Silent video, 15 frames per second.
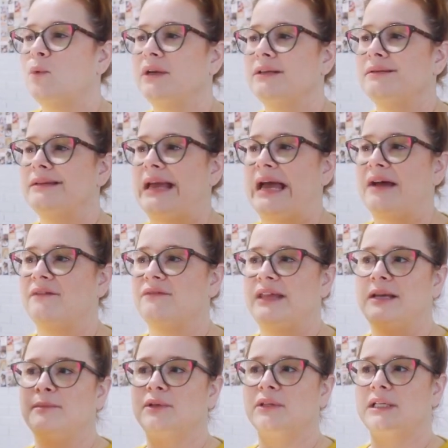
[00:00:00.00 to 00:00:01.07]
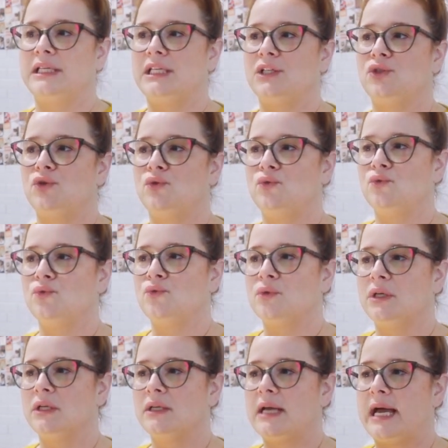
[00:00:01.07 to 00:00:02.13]
they wouldn't have that ability
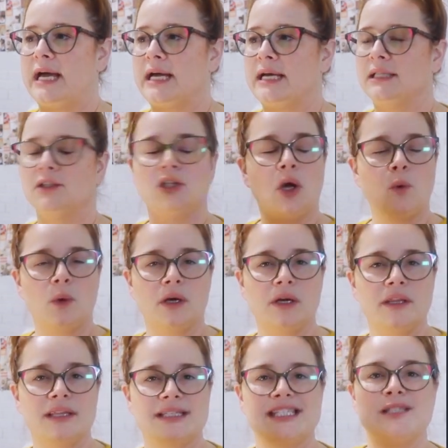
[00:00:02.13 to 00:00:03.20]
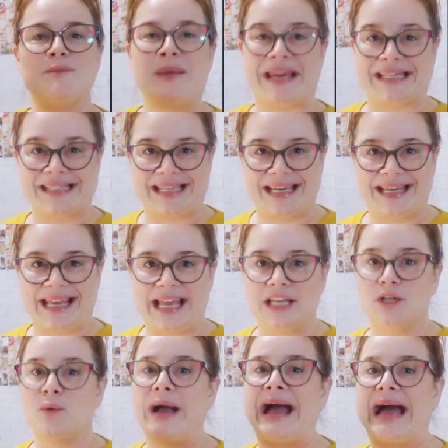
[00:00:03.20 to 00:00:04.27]
to lower the spacing,
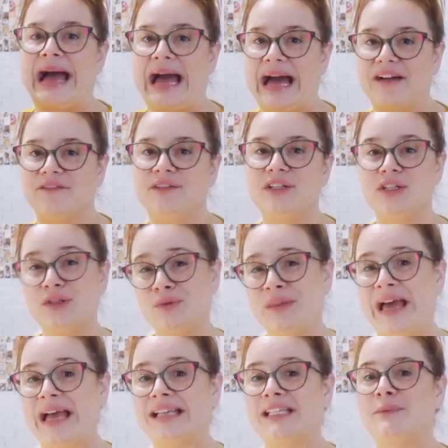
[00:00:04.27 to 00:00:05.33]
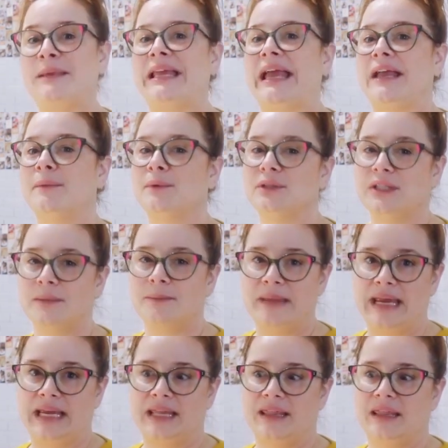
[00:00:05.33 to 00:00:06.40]
and you have to do that to be able
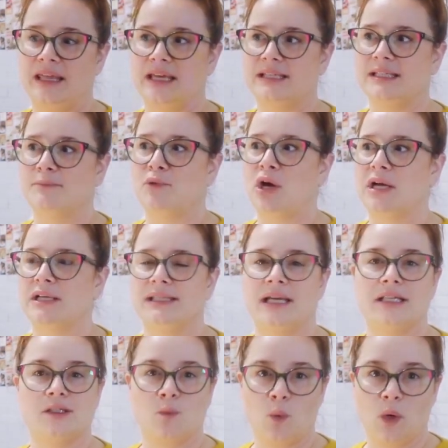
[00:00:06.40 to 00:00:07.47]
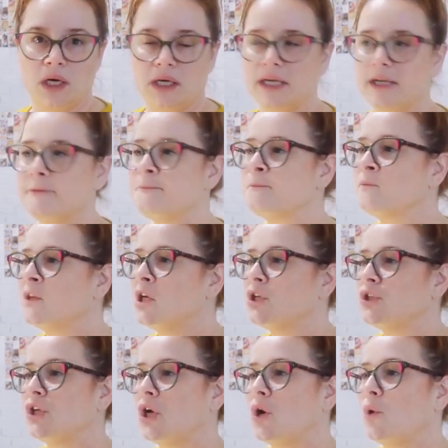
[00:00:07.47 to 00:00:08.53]
to make this process work.
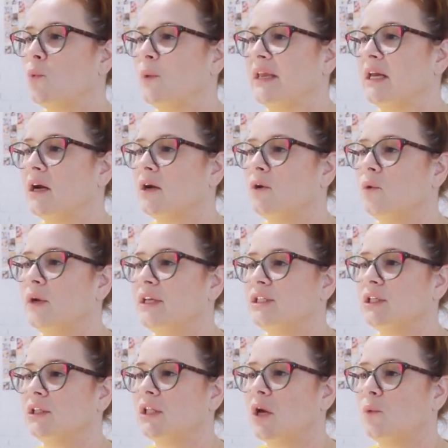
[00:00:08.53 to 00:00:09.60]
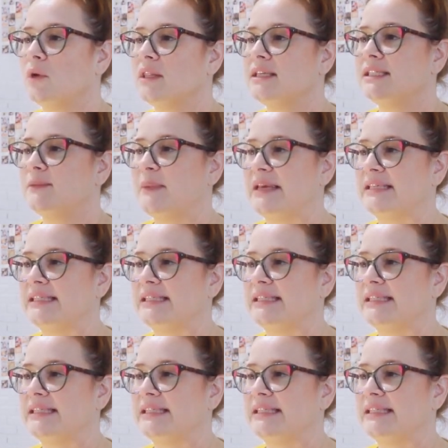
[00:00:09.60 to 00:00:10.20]
So we are going to lower the